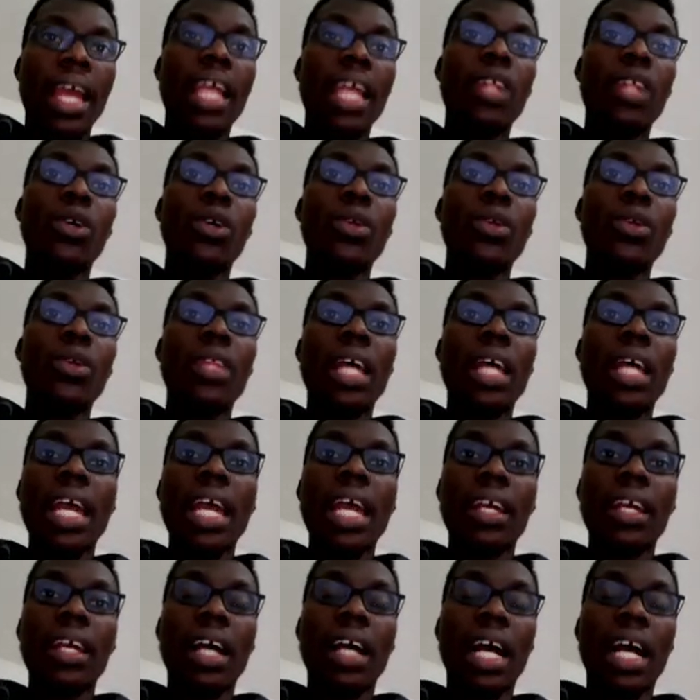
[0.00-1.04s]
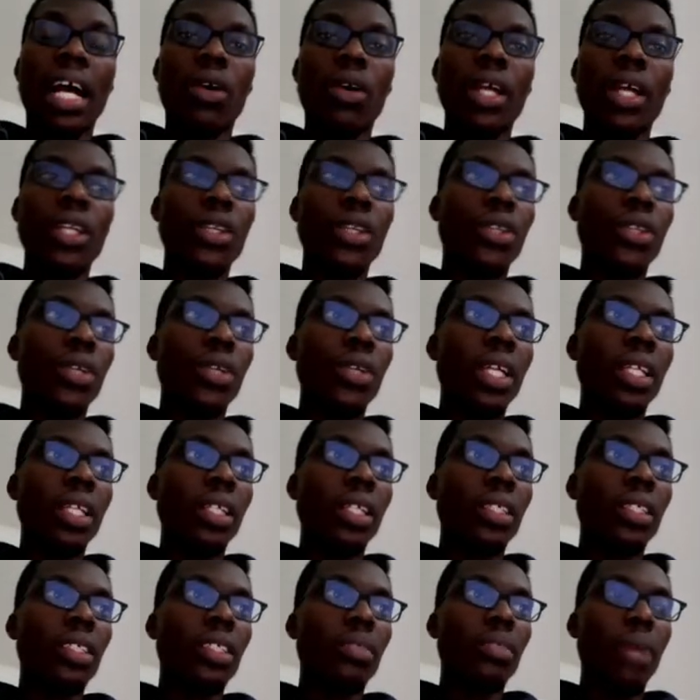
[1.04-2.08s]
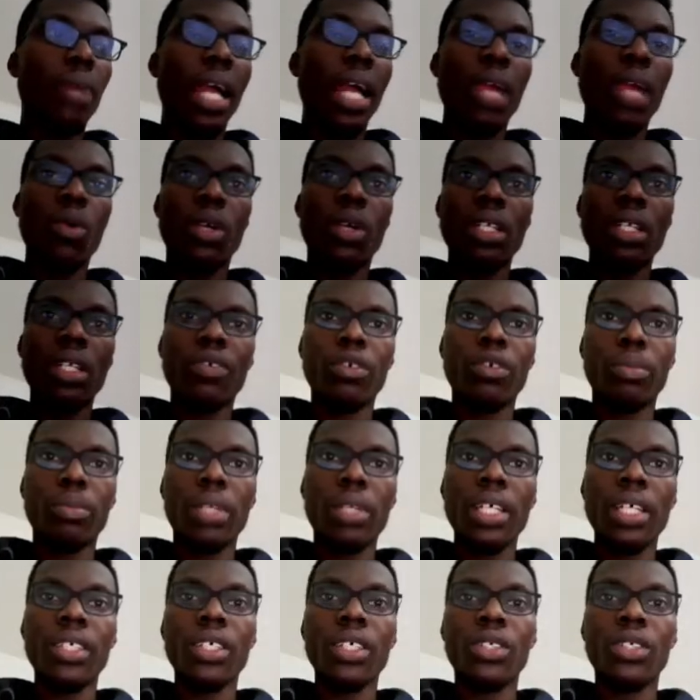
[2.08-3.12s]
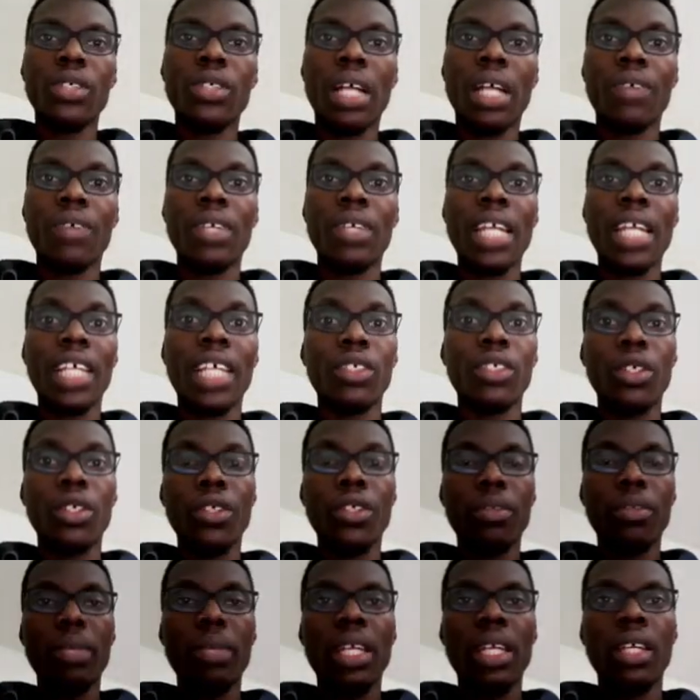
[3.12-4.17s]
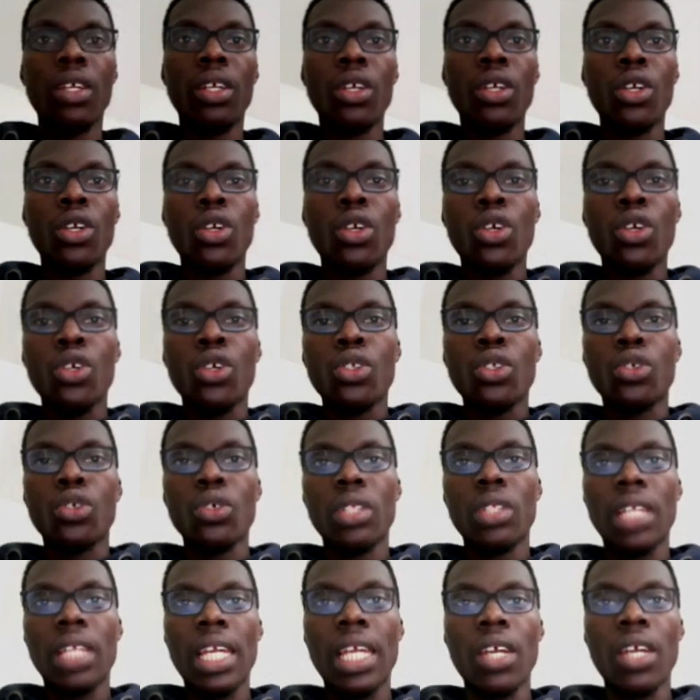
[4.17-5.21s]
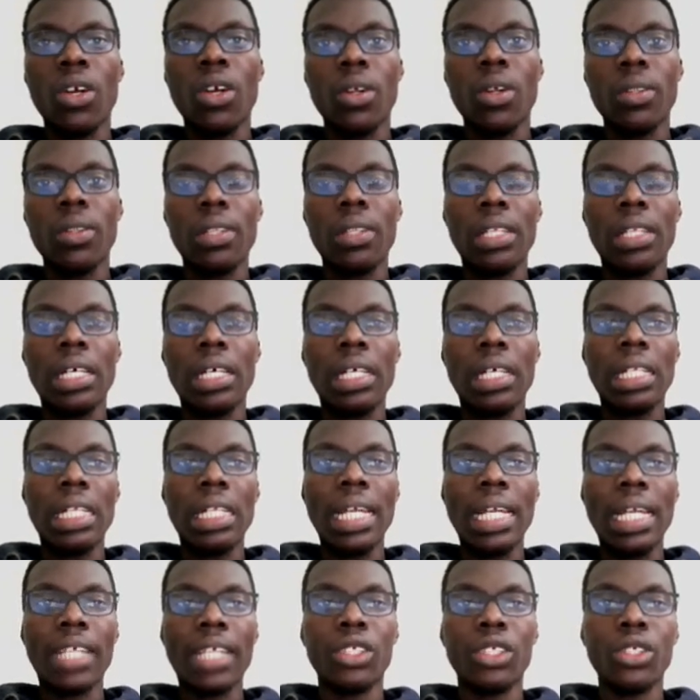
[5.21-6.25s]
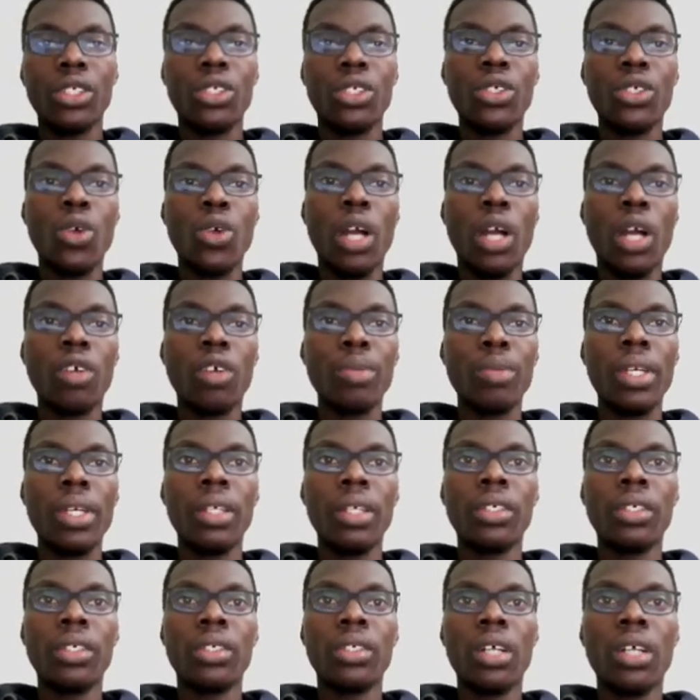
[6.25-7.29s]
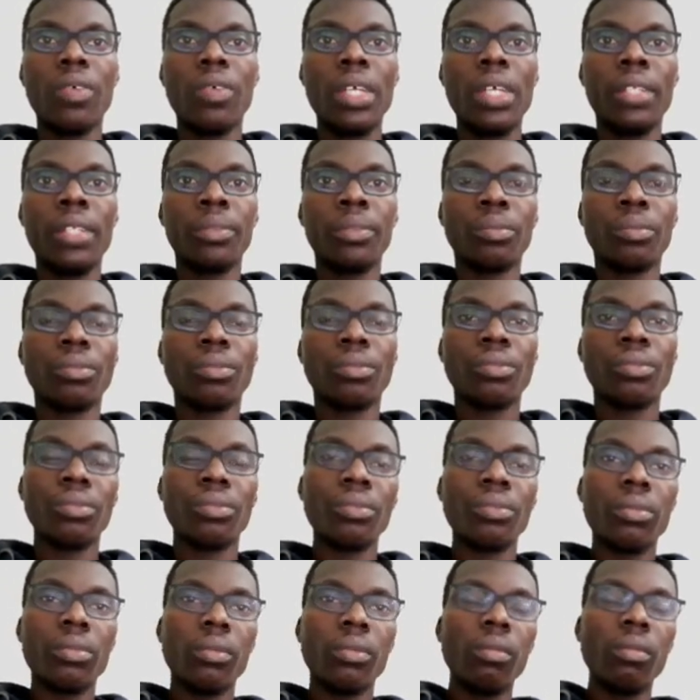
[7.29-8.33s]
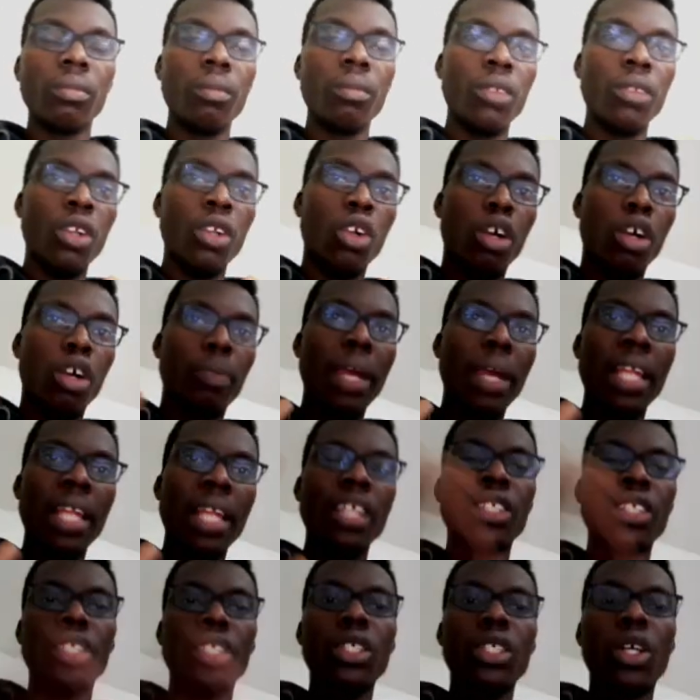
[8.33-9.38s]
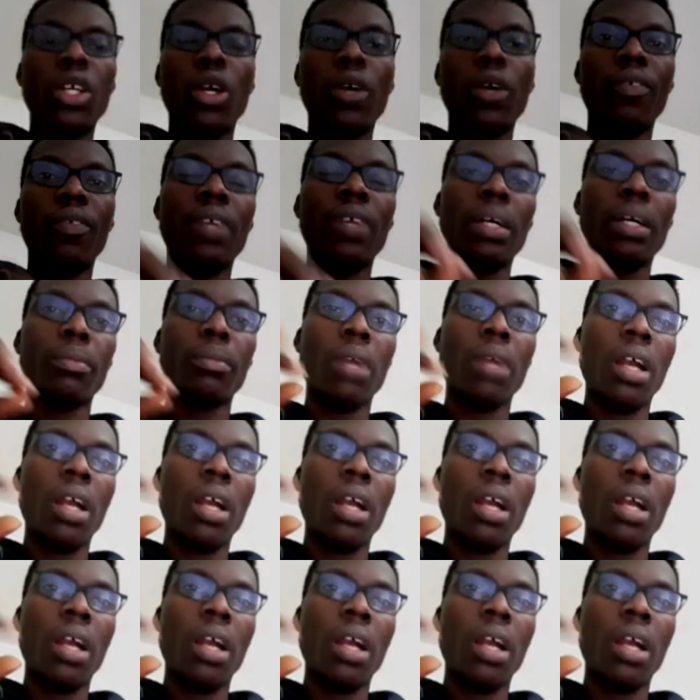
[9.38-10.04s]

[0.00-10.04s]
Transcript: Hello there, how are you doing? It's my wonderful pleasure to have you guys with me today on the lecture. So I'll be solving compilation of